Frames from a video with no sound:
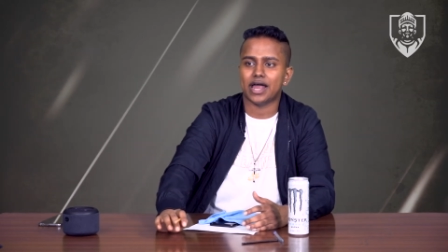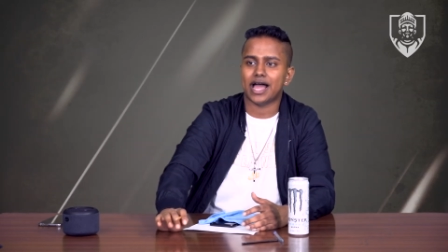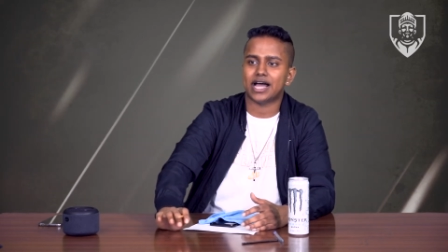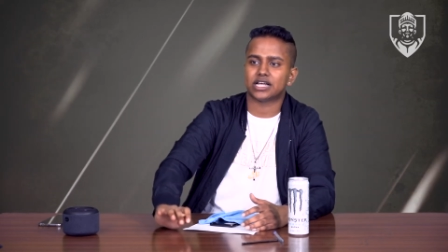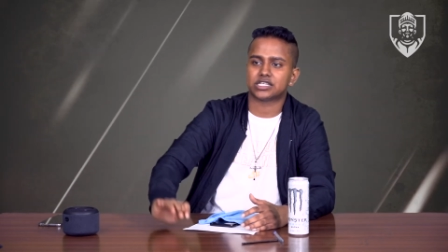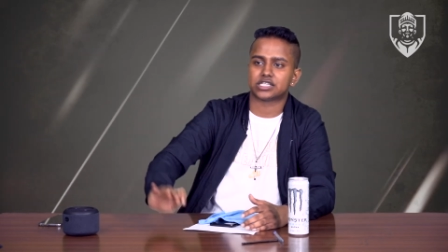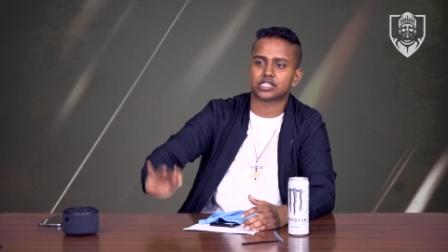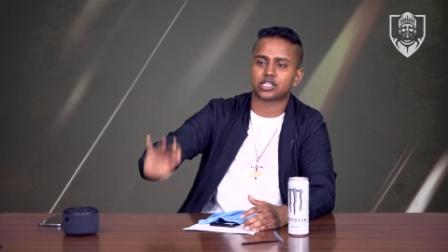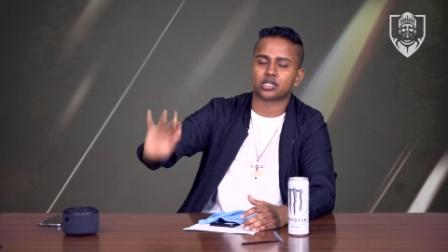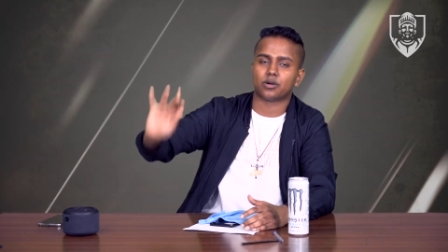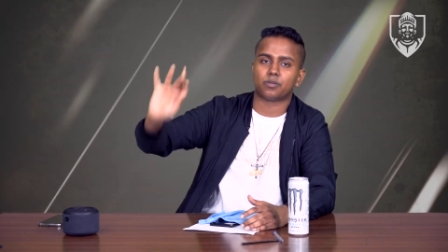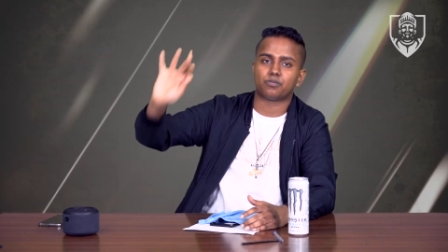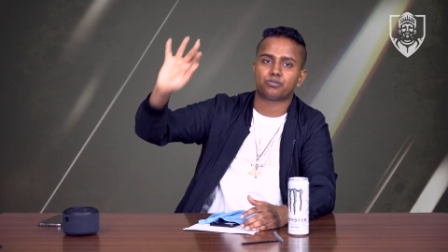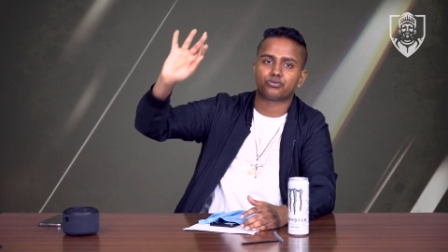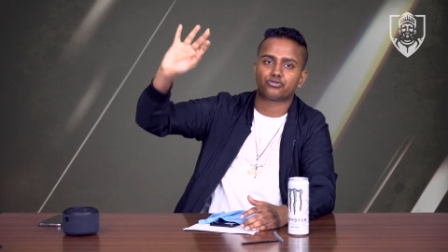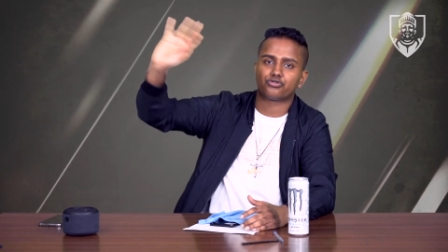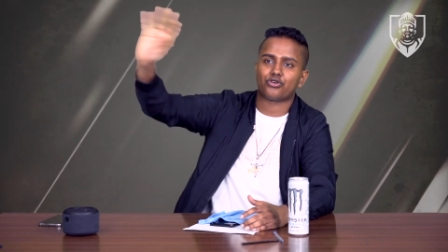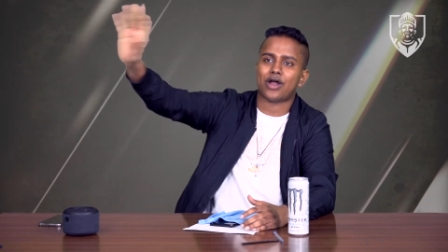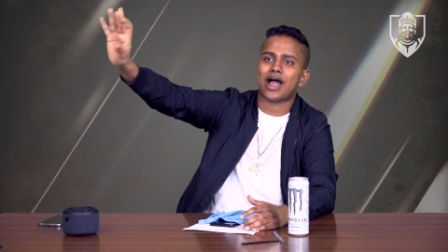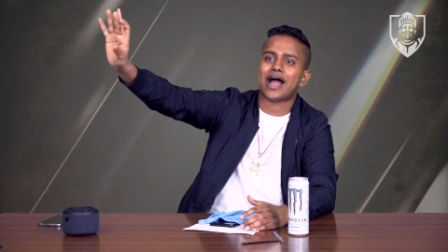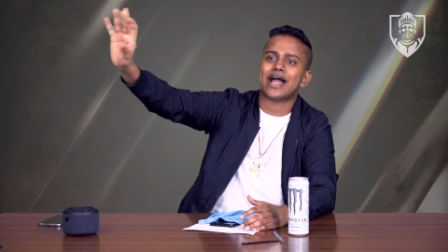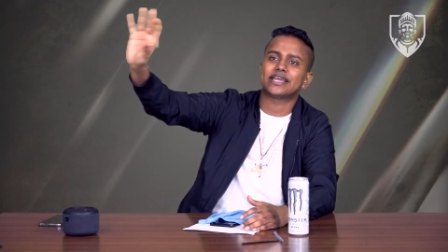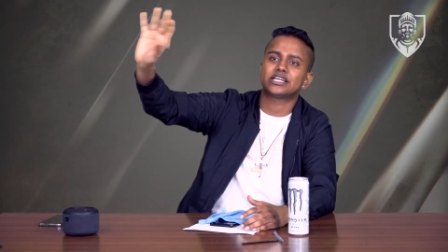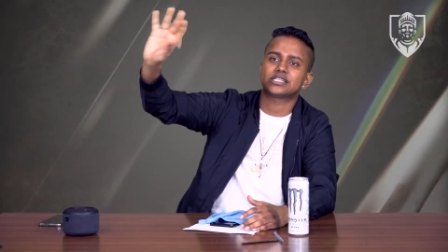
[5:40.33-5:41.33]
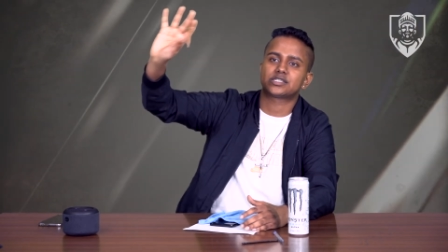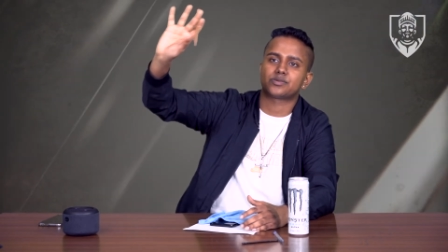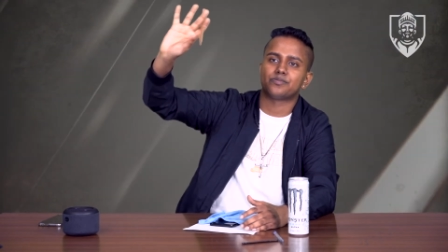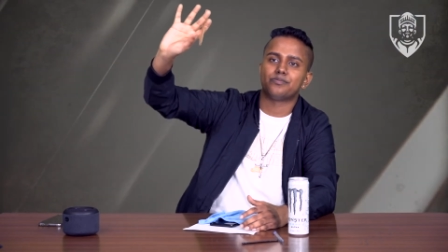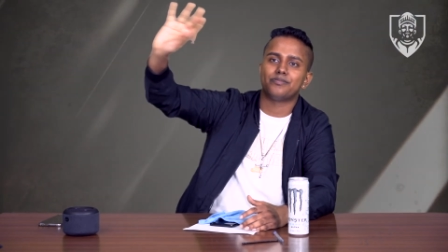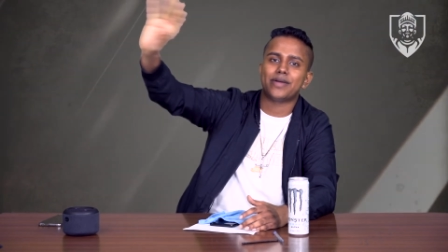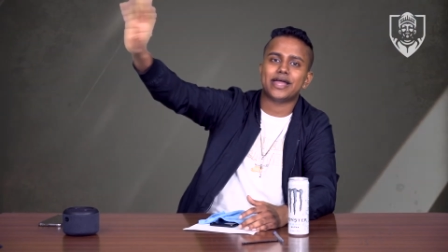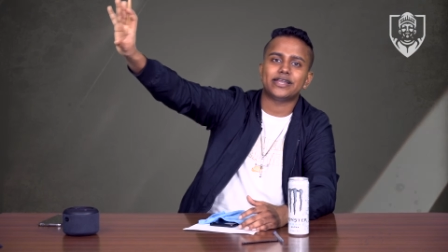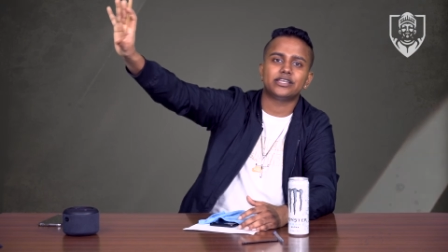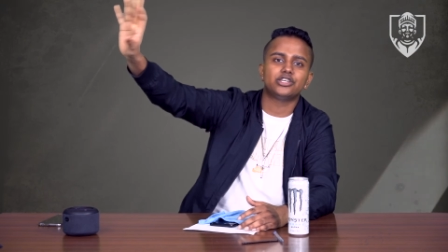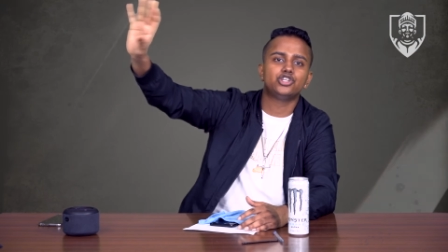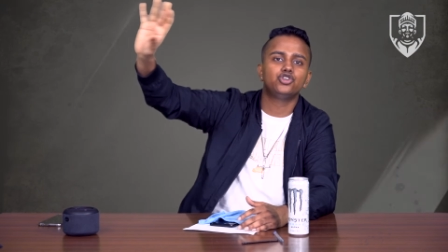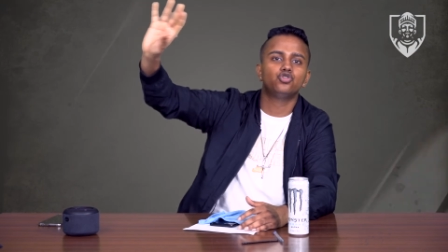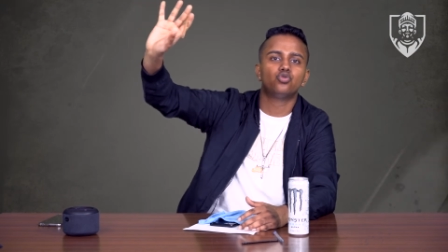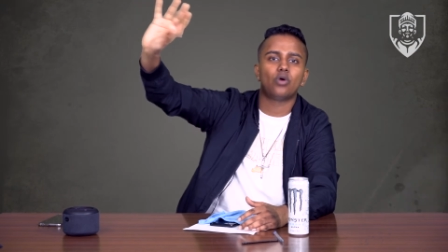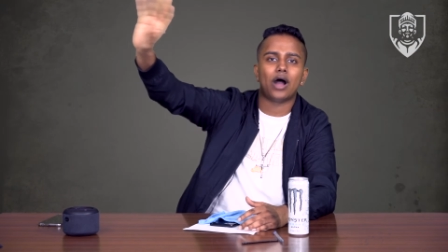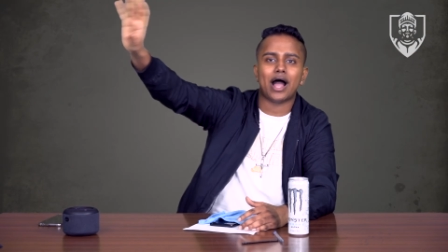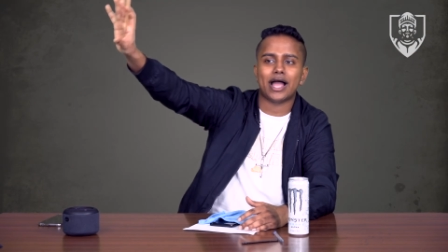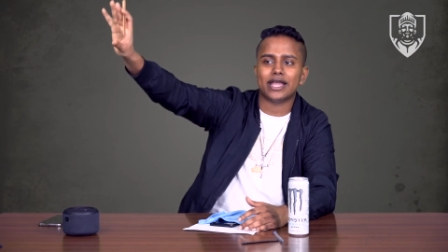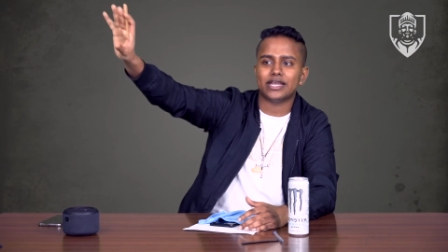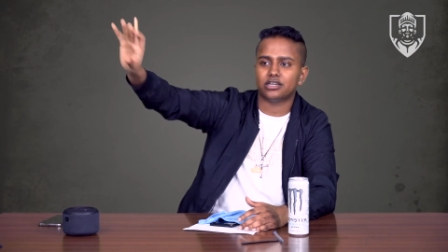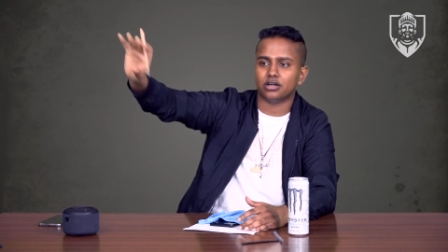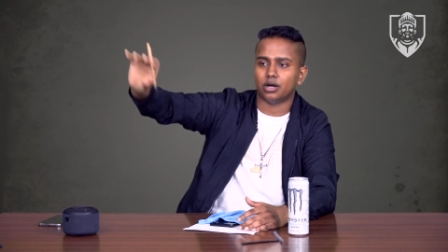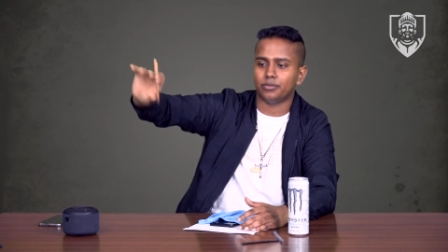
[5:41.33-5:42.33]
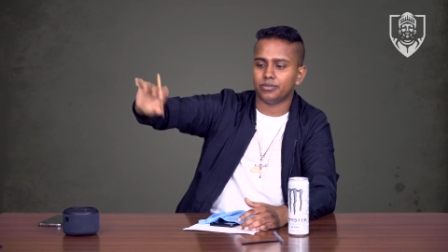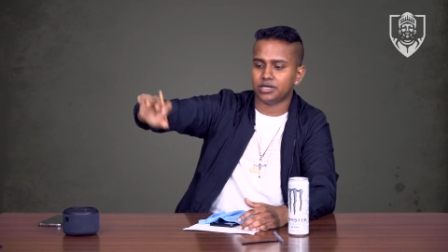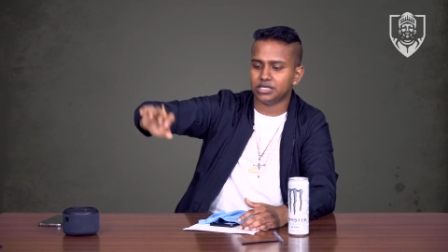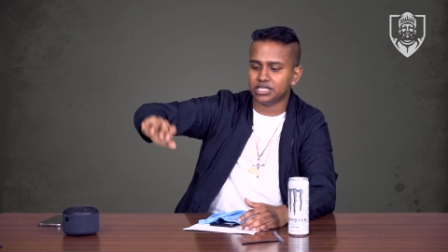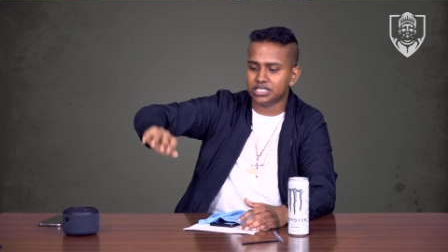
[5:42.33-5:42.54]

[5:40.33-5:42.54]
as the prize menu item,